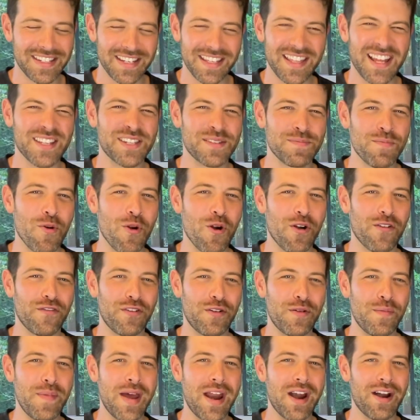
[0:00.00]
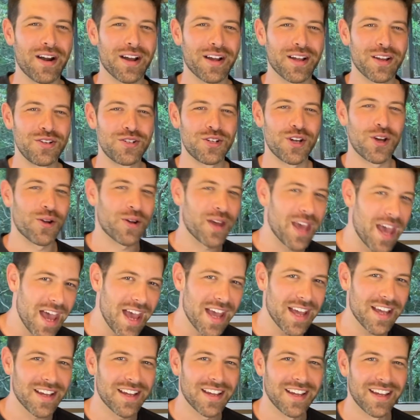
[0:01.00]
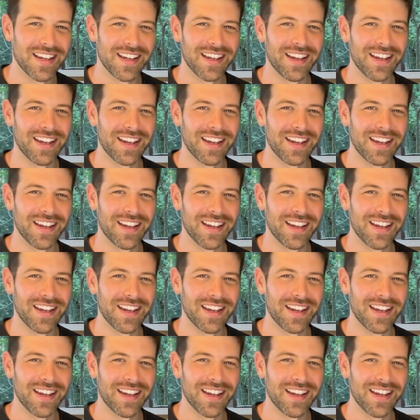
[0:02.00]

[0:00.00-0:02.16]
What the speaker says: See, that's more of an American joke. Hey.